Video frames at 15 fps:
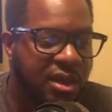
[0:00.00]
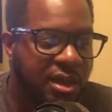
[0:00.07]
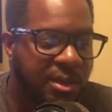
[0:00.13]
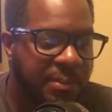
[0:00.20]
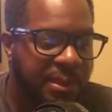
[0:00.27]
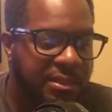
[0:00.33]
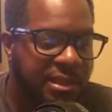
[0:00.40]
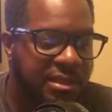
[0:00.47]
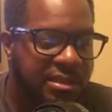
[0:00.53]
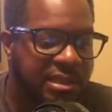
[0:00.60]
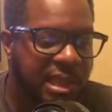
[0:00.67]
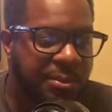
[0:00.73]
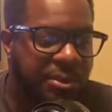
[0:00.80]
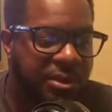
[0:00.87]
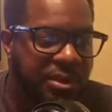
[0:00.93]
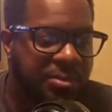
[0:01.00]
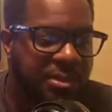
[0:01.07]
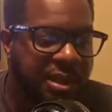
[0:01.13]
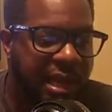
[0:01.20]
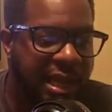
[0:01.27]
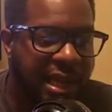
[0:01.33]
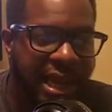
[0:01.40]
I think this game is going to
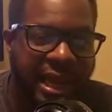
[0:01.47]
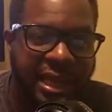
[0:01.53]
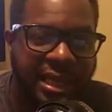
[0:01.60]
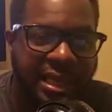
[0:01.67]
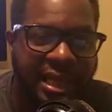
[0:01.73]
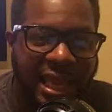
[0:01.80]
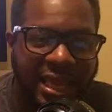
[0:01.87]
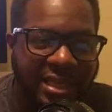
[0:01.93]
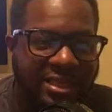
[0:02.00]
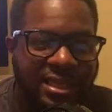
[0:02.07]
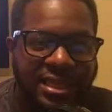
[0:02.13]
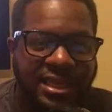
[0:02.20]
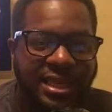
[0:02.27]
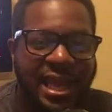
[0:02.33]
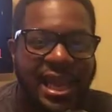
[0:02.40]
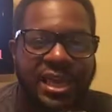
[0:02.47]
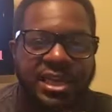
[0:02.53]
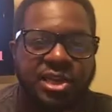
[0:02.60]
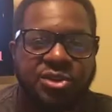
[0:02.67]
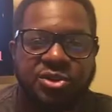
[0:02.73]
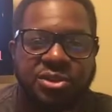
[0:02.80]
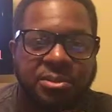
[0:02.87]
be like
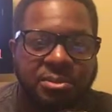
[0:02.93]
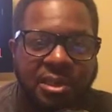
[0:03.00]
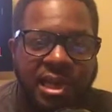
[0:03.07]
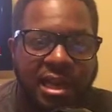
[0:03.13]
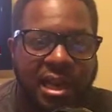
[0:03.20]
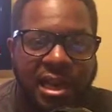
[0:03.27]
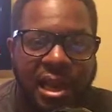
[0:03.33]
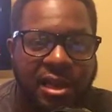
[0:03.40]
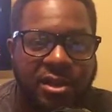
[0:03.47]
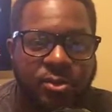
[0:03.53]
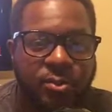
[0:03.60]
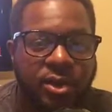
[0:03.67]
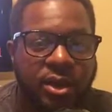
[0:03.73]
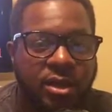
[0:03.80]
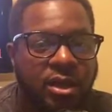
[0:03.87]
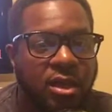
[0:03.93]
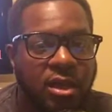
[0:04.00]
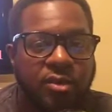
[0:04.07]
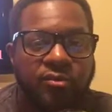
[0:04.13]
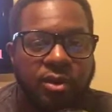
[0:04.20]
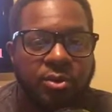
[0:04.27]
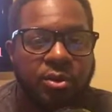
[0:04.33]
88-90 or something like that, 91.
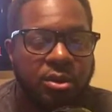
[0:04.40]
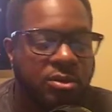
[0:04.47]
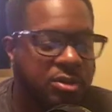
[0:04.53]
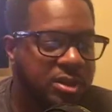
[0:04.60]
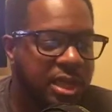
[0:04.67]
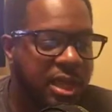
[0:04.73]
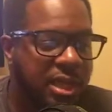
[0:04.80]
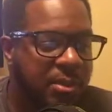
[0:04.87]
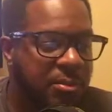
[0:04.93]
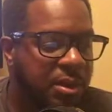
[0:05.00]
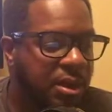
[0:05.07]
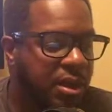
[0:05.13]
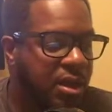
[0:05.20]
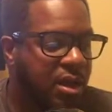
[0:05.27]
Very close game.